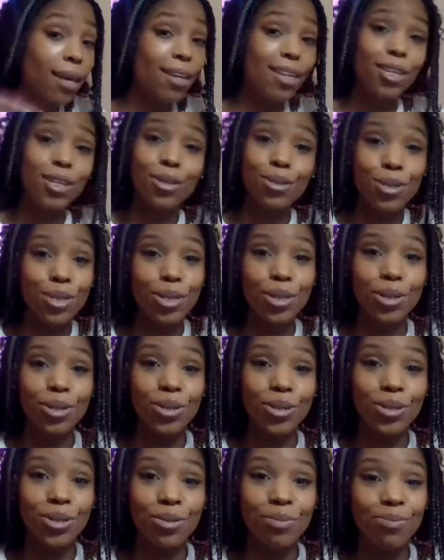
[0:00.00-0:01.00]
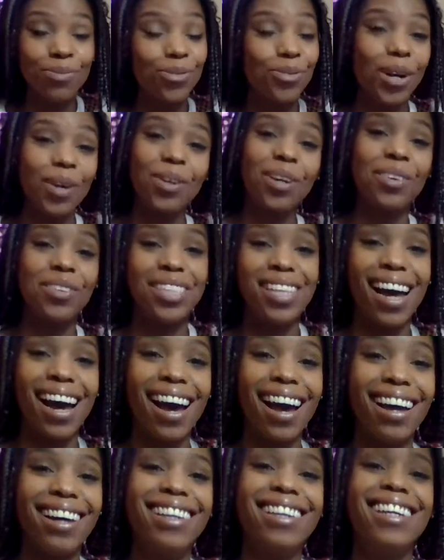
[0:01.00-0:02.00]
YouTube,
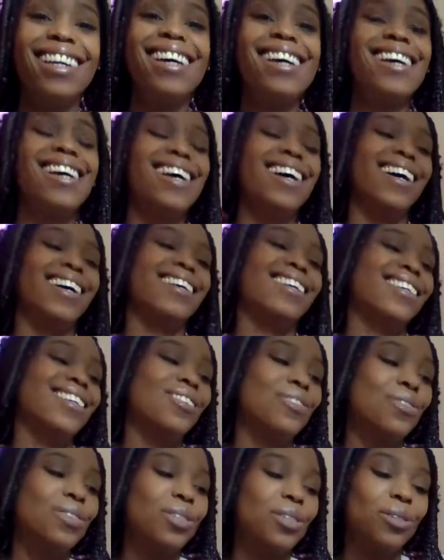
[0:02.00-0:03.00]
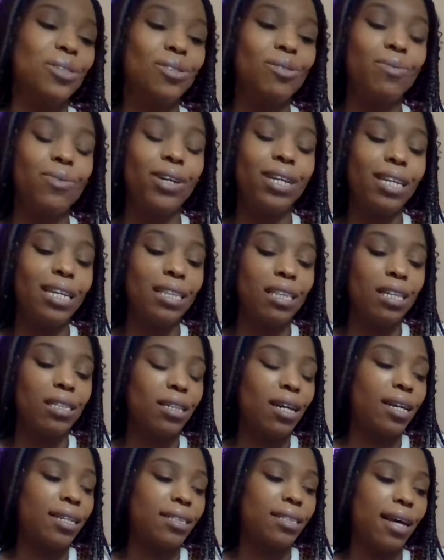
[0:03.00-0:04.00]
rogoeshigh, YouTube or anything
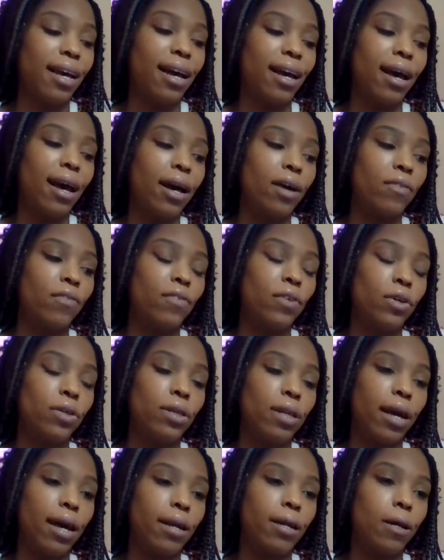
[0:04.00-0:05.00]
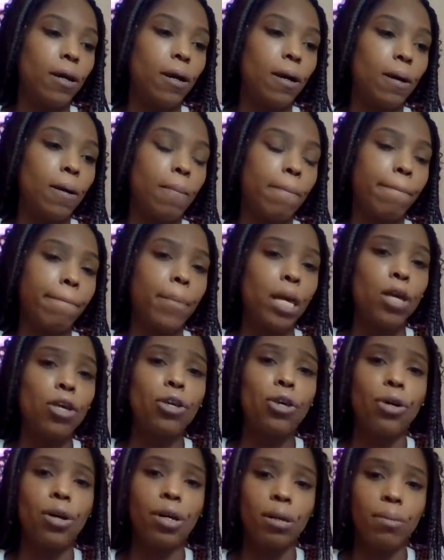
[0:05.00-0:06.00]
like that, I feel that
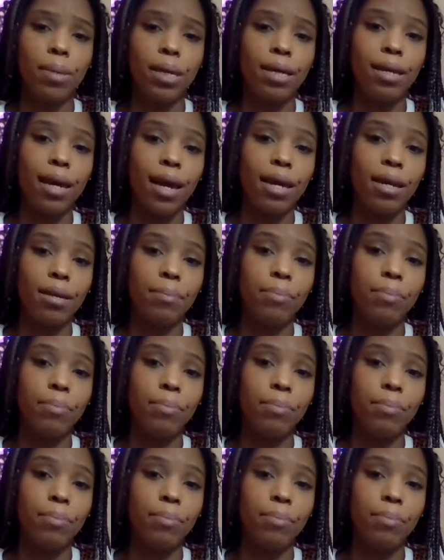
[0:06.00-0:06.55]
you're going to be gaining